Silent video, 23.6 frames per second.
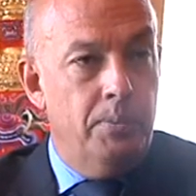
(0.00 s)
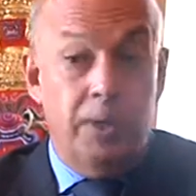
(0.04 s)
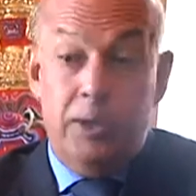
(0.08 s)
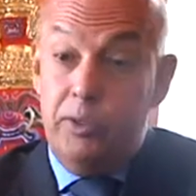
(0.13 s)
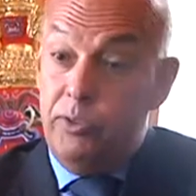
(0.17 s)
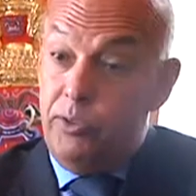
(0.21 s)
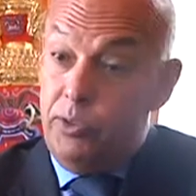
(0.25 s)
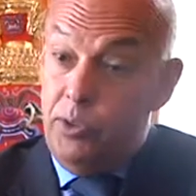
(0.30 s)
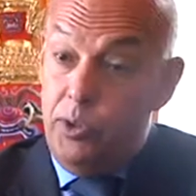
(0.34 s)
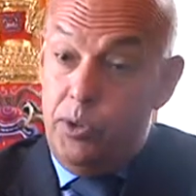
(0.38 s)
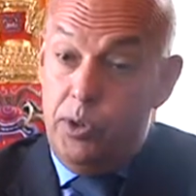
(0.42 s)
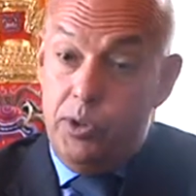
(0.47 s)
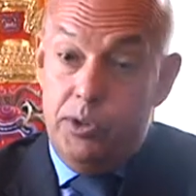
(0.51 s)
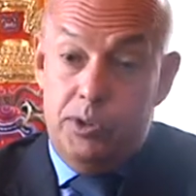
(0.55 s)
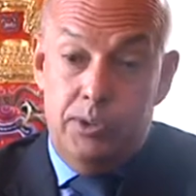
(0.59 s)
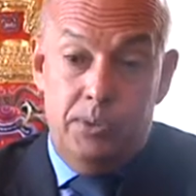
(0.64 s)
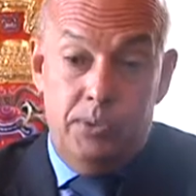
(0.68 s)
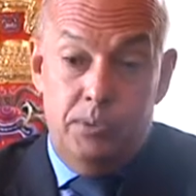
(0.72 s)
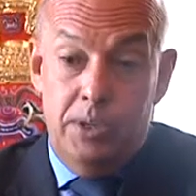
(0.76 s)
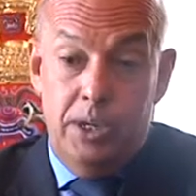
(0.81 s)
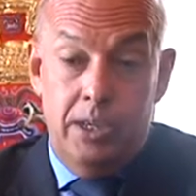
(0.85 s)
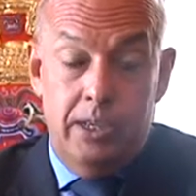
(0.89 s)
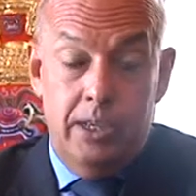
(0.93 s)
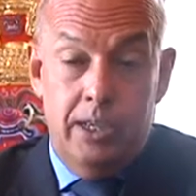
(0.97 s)
But of course,
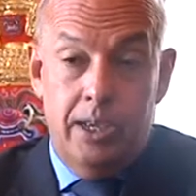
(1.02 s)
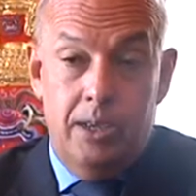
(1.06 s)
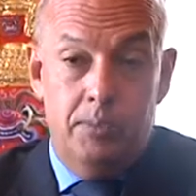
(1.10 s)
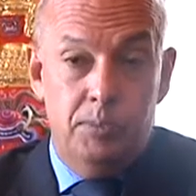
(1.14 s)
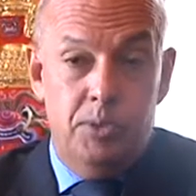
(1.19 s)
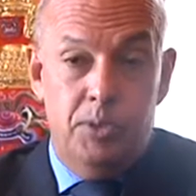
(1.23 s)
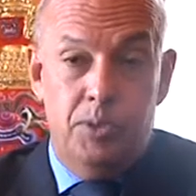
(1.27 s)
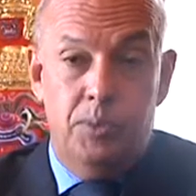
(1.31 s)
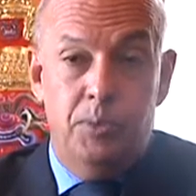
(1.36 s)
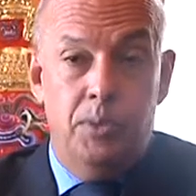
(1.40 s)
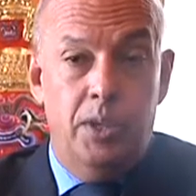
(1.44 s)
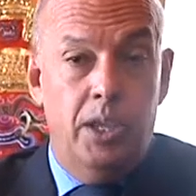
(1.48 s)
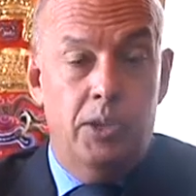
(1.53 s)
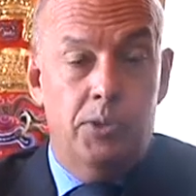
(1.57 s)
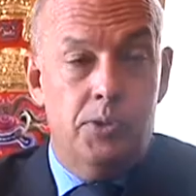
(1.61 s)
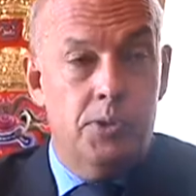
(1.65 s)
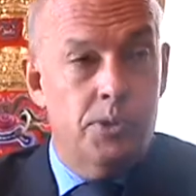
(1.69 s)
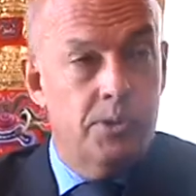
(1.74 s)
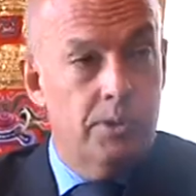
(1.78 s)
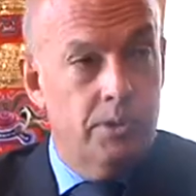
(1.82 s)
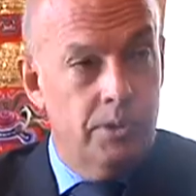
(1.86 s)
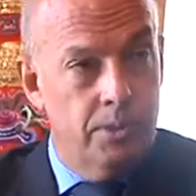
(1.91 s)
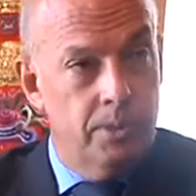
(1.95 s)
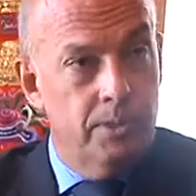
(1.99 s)
when it comes to
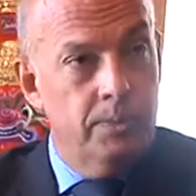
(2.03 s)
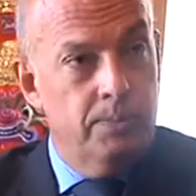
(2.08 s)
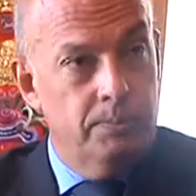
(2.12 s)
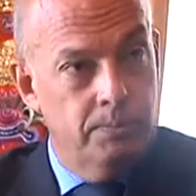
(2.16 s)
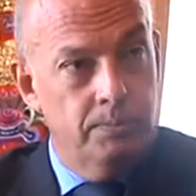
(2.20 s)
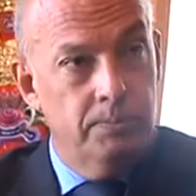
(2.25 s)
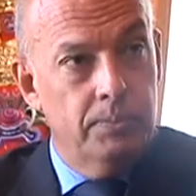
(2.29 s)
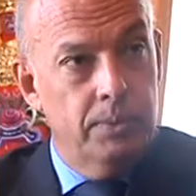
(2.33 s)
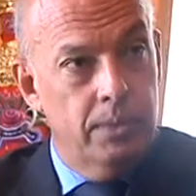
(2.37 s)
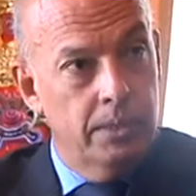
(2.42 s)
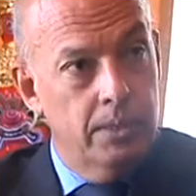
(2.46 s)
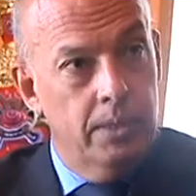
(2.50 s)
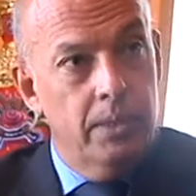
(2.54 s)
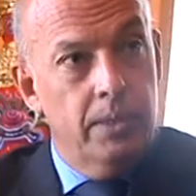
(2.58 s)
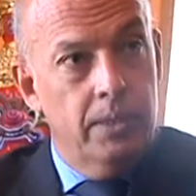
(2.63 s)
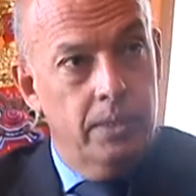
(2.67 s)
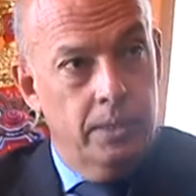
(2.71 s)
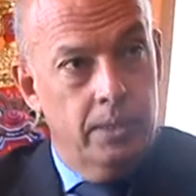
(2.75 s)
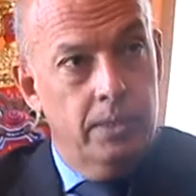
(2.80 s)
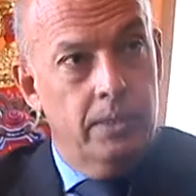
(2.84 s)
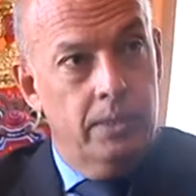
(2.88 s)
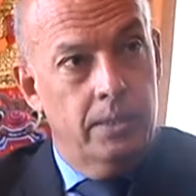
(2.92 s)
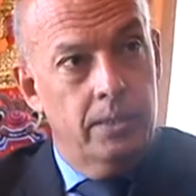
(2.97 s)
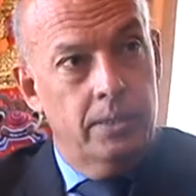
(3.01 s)
nature,
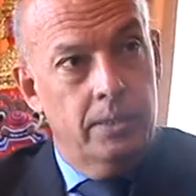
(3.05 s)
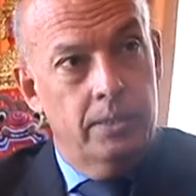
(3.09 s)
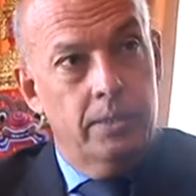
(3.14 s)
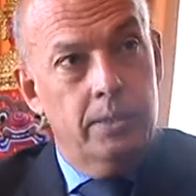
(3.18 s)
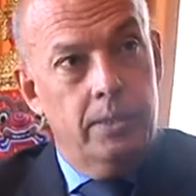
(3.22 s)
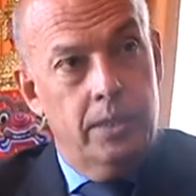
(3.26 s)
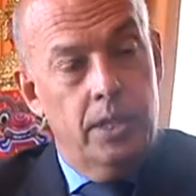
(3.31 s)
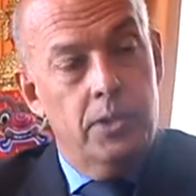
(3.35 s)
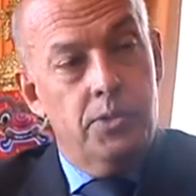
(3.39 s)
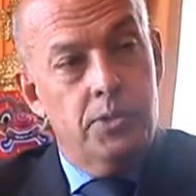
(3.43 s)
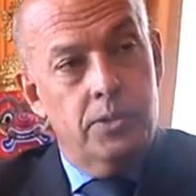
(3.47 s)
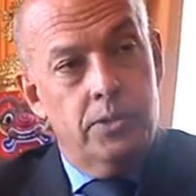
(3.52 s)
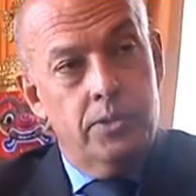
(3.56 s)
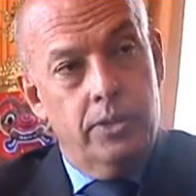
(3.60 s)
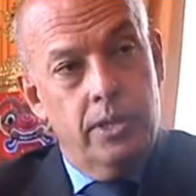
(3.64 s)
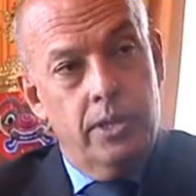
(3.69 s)
uh, nature